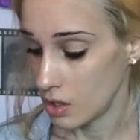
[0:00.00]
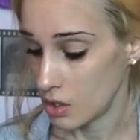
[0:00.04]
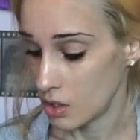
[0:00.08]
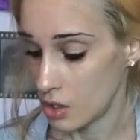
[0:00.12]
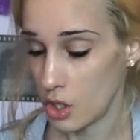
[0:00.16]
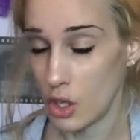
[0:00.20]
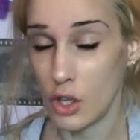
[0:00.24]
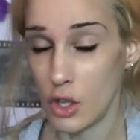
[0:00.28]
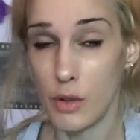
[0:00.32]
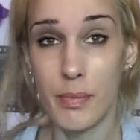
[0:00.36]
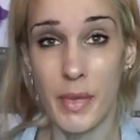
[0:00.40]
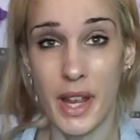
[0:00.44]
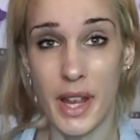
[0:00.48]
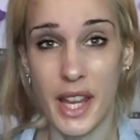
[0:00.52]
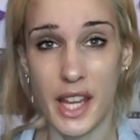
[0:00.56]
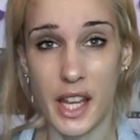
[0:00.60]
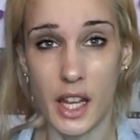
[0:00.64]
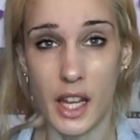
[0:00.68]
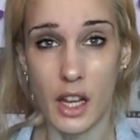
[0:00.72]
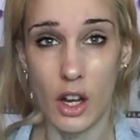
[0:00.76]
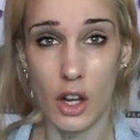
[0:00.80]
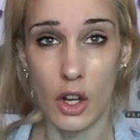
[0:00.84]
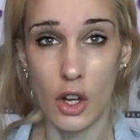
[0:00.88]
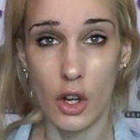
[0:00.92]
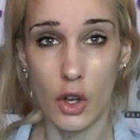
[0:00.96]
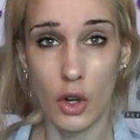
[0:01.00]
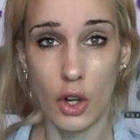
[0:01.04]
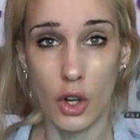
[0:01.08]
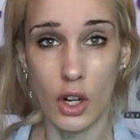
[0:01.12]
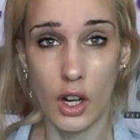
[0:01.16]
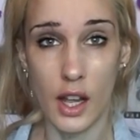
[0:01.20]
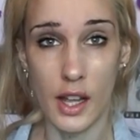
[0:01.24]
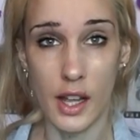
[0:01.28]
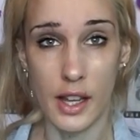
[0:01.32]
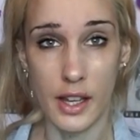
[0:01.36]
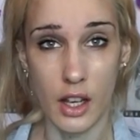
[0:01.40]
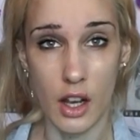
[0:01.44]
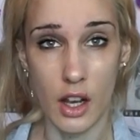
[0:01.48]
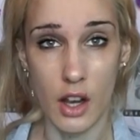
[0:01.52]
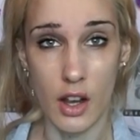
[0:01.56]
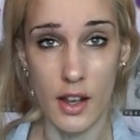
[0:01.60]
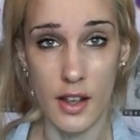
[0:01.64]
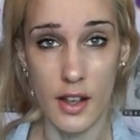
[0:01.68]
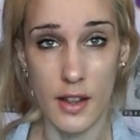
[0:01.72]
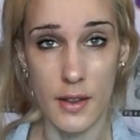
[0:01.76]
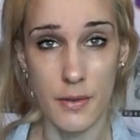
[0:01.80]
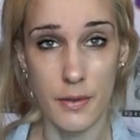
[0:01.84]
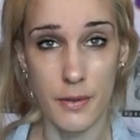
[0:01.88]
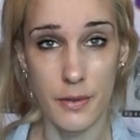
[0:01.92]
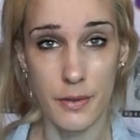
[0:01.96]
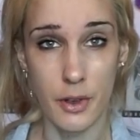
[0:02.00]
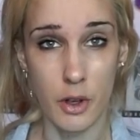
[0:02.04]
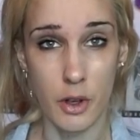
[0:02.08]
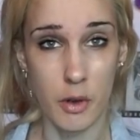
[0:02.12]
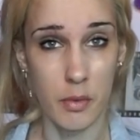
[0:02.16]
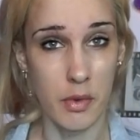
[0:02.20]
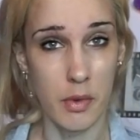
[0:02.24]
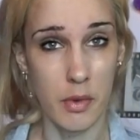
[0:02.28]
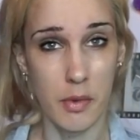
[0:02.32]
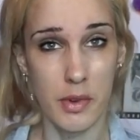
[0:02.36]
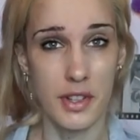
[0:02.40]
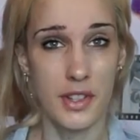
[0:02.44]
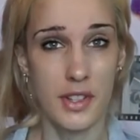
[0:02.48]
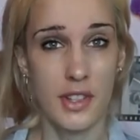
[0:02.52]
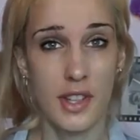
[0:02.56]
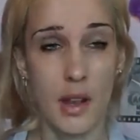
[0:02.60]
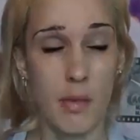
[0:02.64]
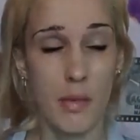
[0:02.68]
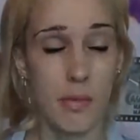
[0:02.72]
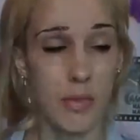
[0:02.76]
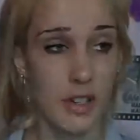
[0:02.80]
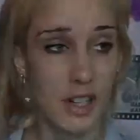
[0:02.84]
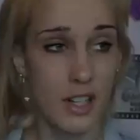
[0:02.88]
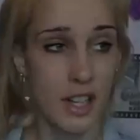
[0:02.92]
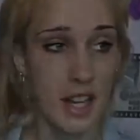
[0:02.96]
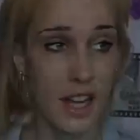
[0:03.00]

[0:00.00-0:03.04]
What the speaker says: to make it look like I film on separate